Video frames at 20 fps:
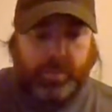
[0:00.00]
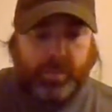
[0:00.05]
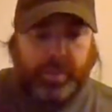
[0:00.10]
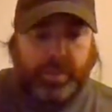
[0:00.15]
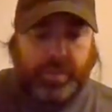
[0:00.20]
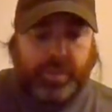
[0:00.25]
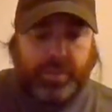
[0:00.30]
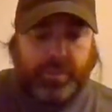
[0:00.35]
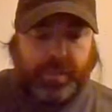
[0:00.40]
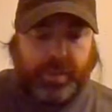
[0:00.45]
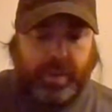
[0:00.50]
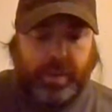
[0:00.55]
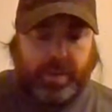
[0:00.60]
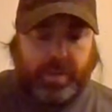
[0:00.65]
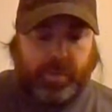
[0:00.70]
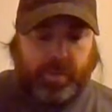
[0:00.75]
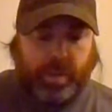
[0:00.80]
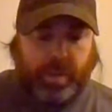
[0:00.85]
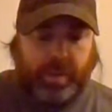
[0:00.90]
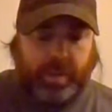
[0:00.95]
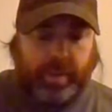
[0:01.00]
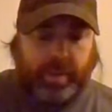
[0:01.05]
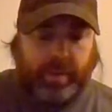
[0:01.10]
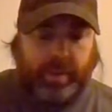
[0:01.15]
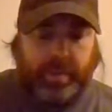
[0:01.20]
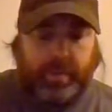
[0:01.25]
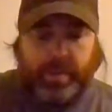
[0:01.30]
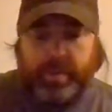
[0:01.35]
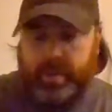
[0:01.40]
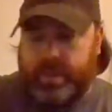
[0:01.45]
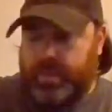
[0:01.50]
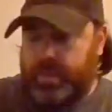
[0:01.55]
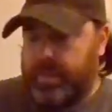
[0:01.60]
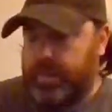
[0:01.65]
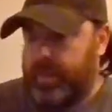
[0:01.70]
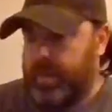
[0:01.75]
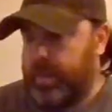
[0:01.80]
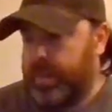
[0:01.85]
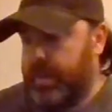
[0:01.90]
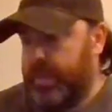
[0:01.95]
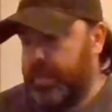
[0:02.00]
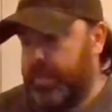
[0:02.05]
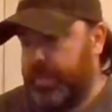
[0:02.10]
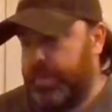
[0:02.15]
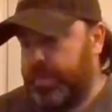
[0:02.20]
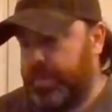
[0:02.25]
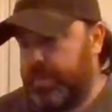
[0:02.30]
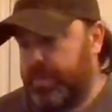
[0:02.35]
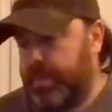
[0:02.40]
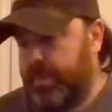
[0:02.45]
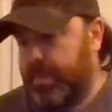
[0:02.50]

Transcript: once you find one, um,